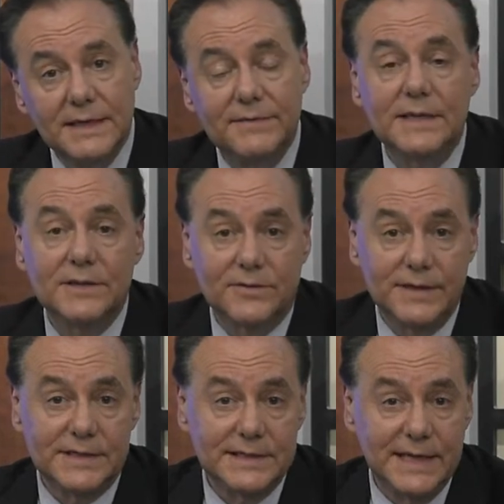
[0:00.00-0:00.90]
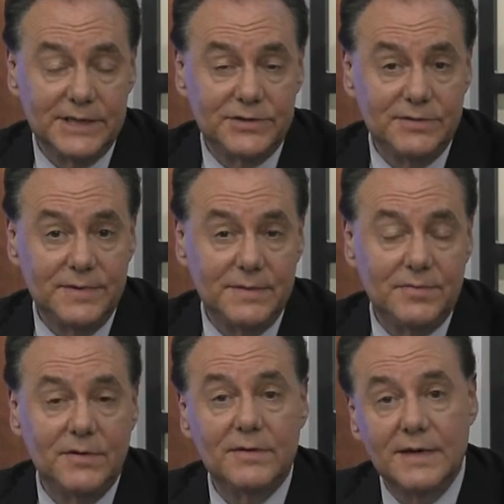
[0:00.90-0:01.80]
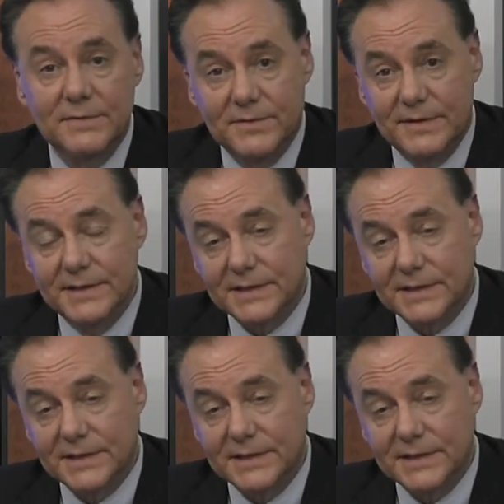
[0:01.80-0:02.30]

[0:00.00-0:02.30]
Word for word: They even increased the H-2B program during